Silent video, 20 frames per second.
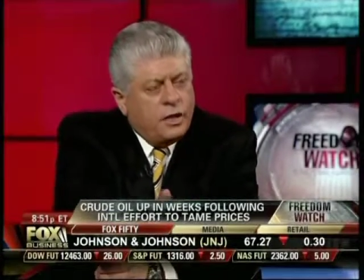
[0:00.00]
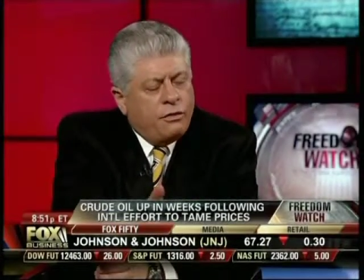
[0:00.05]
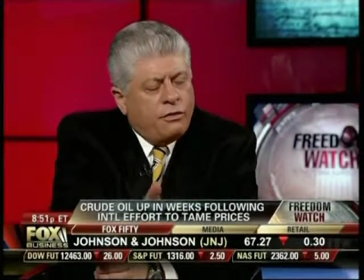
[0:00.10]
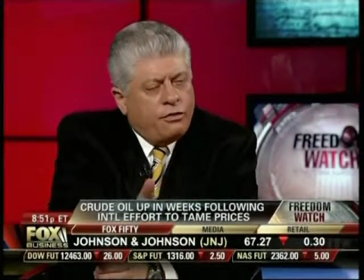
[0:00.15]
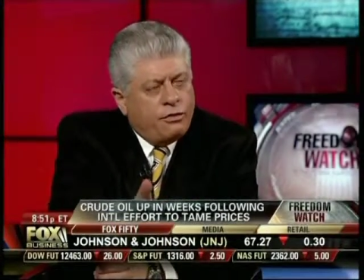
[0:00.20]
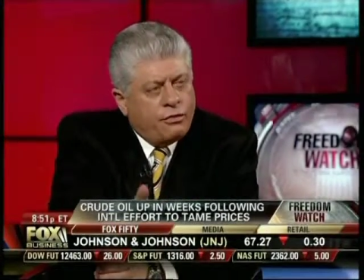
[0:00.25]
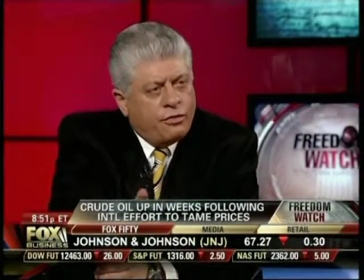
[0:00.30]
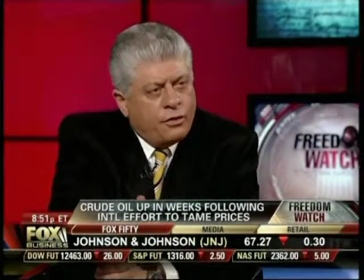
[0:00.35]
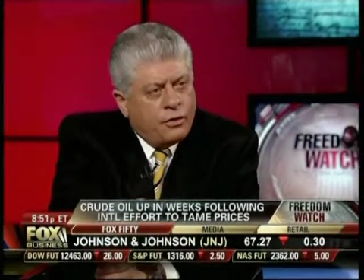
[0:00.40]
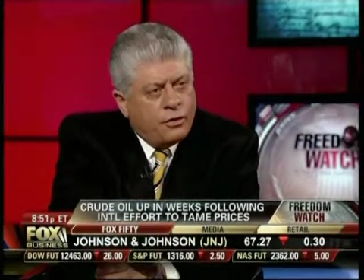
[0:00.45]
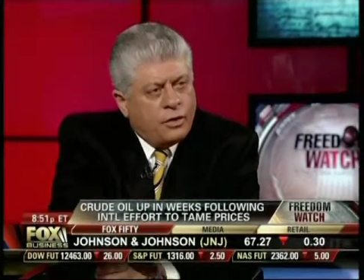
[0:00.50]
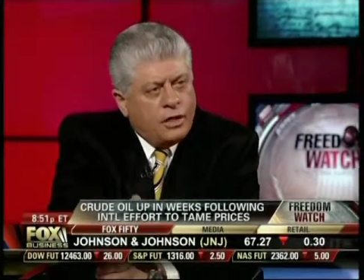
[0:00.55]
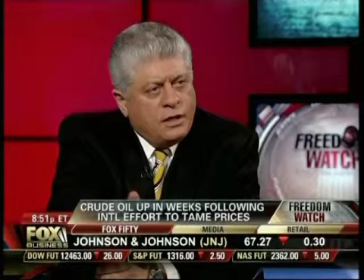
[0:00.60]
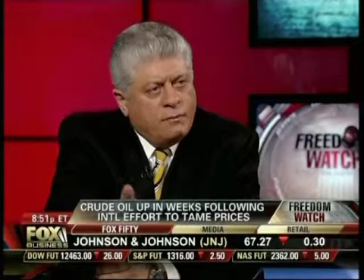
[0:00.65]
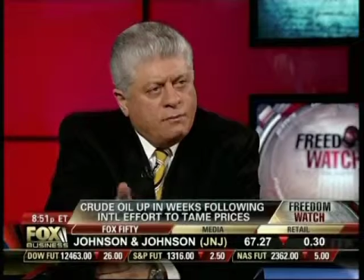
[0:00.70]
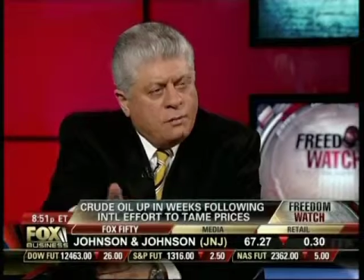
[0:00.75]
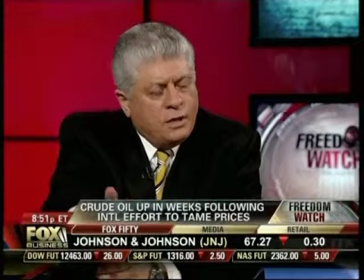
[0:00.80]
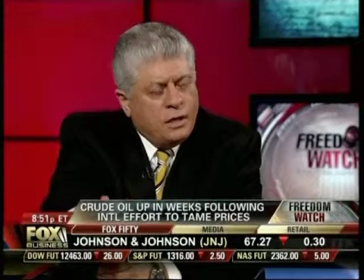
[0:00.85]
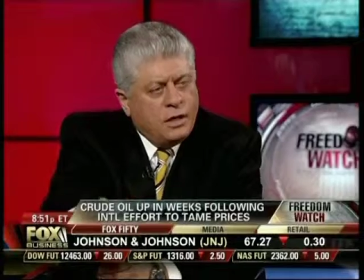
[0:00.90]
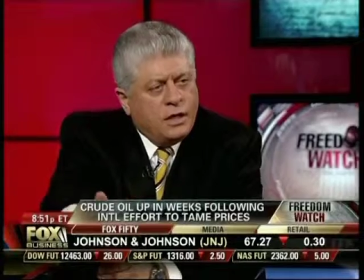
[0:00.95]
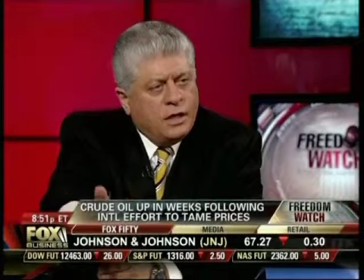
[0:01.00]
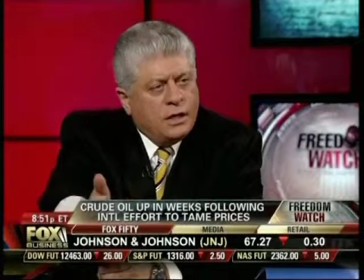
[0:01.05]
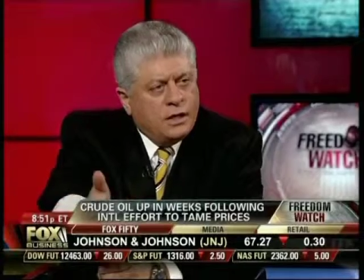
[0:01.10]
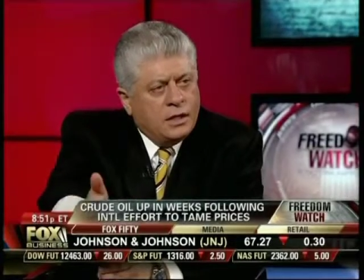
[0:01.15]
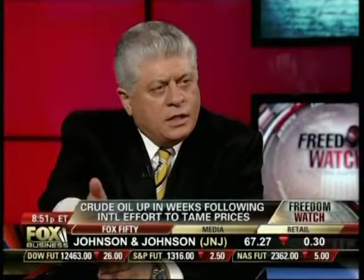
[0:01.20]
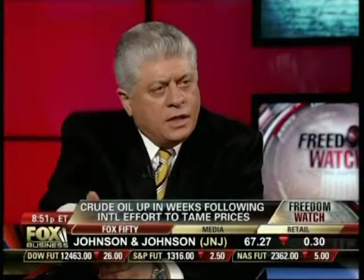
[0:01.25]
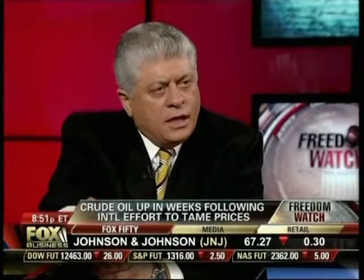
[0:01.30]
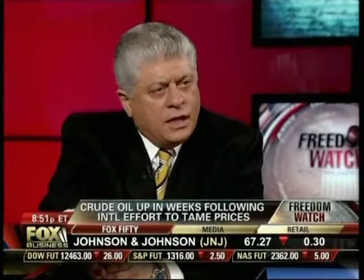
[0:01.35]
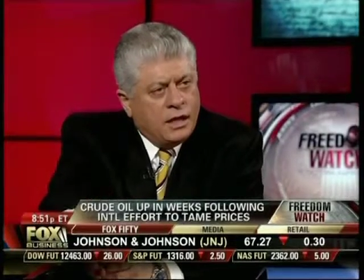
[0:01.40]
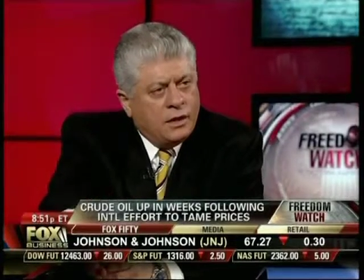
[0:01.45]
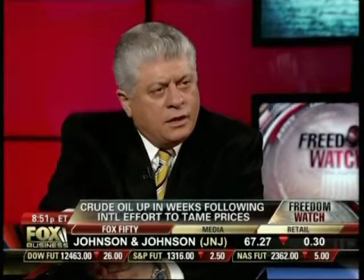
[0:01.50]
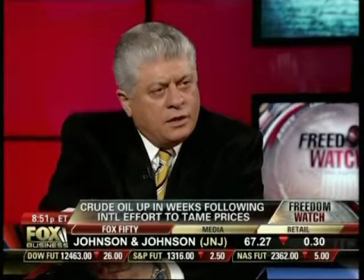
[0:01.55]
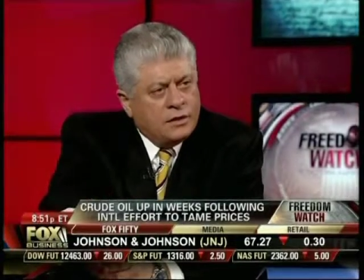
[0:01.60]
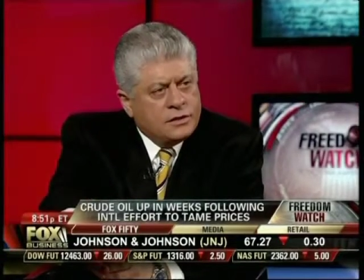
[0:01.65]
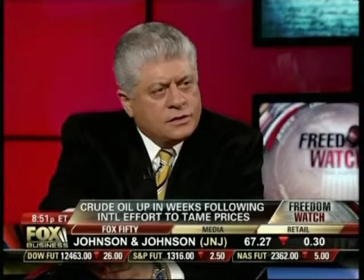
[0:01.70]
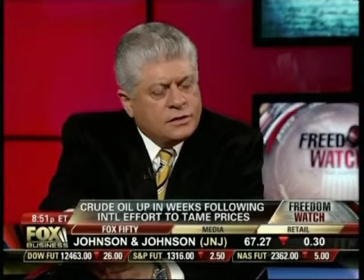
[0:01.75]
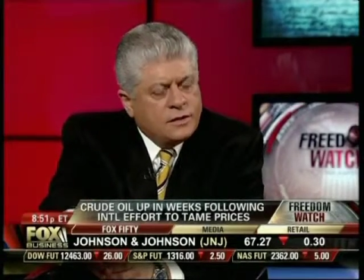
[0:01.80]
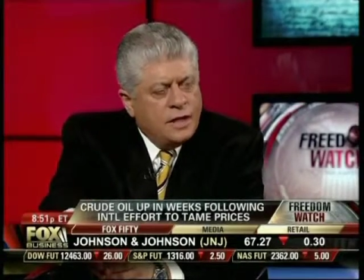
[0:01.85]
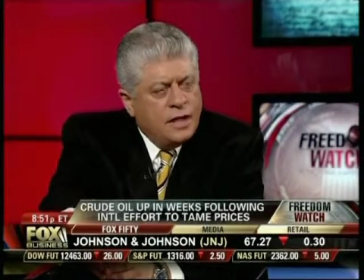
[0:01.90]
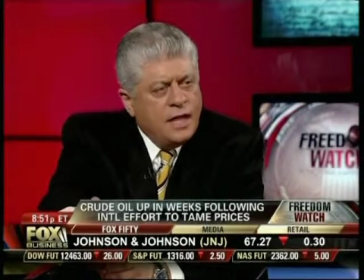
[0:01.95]
30 million
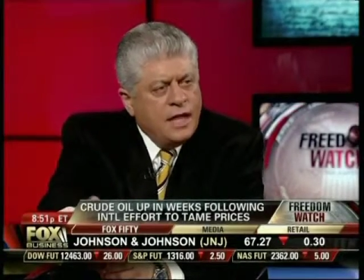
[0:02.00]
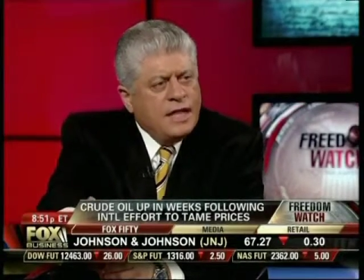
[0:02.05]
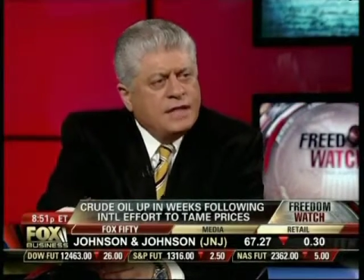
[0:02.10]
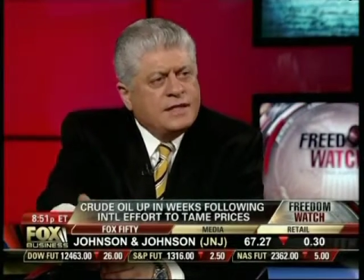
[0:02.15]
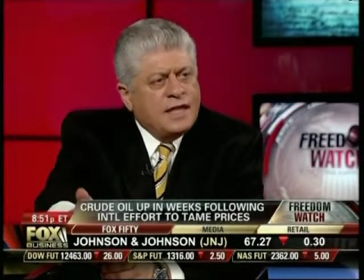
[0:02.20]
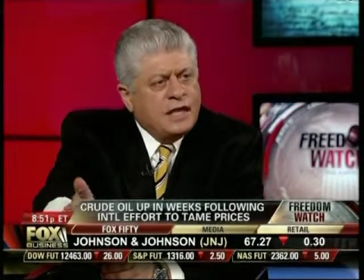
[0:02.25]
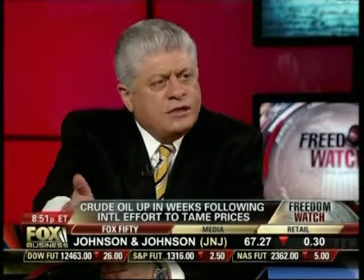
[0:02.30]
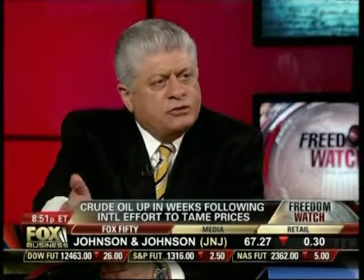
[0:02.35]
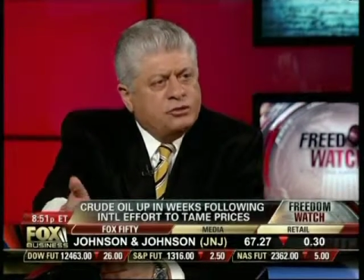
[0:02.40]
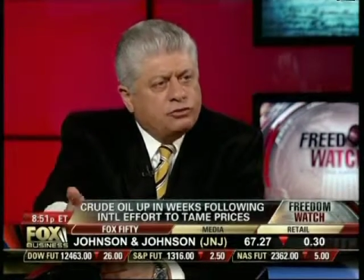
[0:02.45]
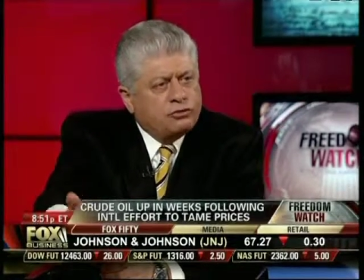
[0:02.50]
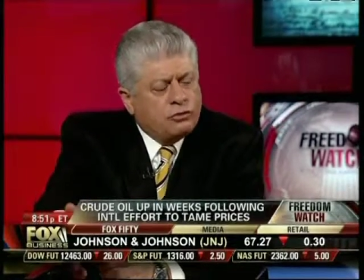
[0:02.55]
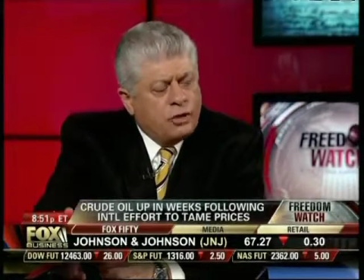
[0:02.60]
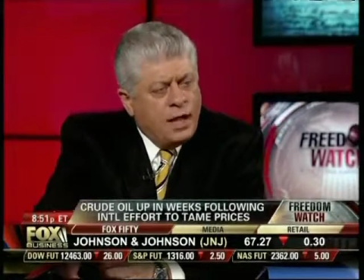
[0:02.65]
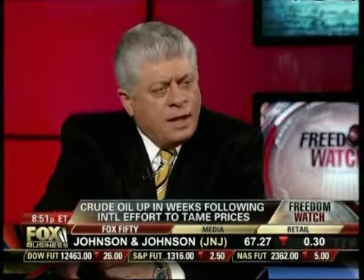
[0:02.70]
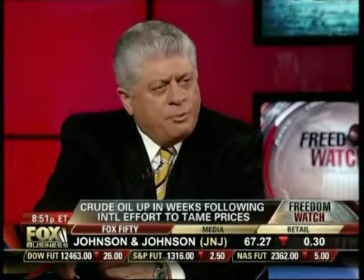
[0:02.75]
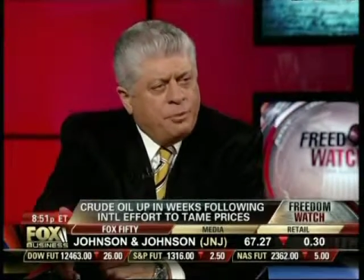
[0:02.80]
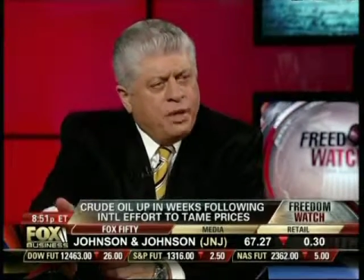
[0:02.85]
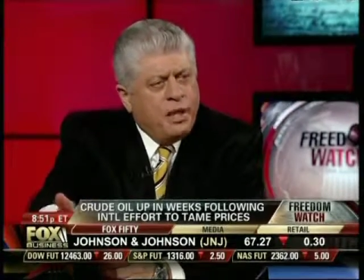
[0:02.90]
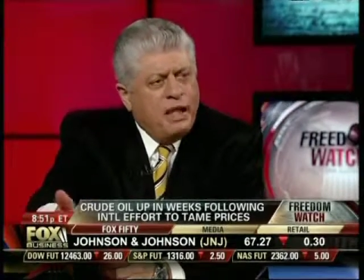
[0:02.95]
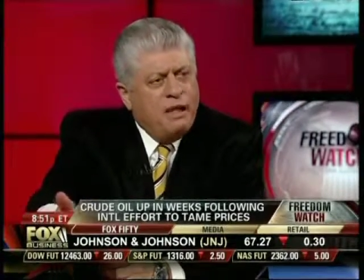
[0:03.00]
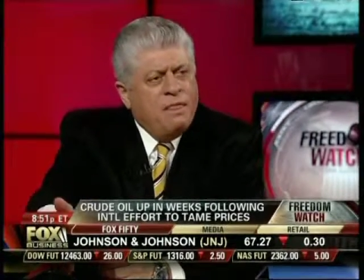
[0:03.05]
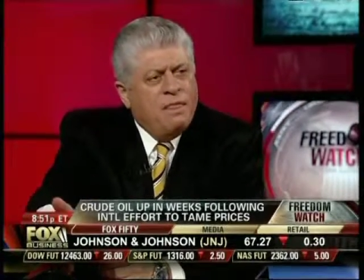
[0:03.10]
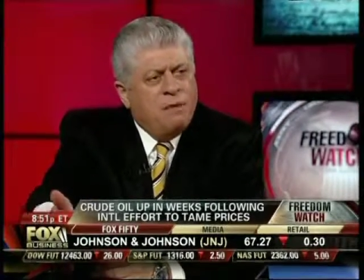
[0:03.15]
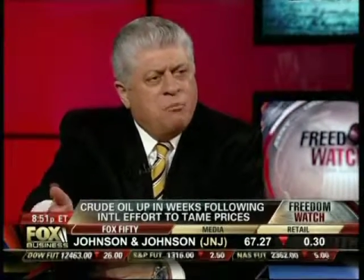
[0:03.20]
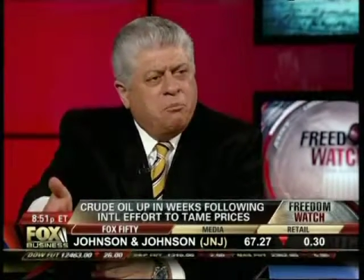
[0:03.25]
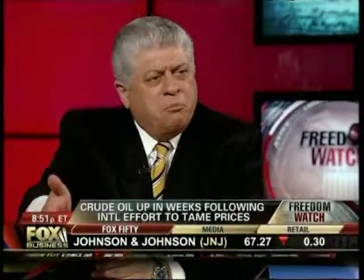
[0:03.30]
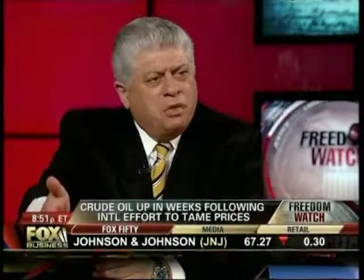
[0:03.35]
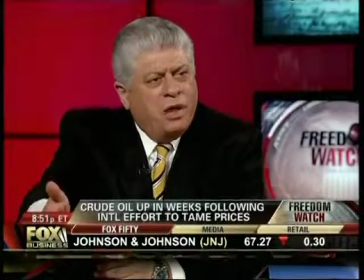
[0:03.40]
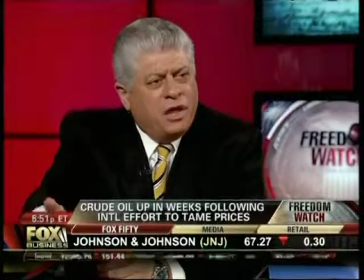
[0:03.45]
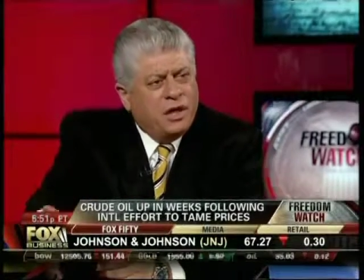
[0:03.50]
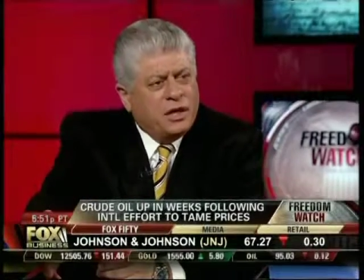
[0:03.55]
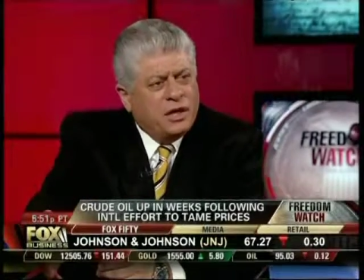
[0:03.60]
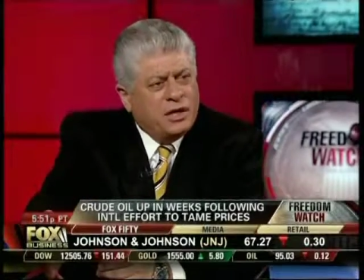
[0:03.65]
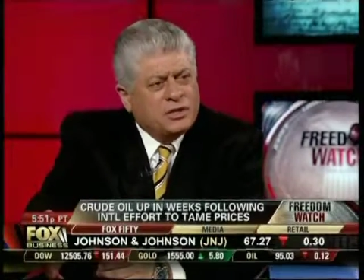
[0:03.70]
gallons is a drop in the bucket.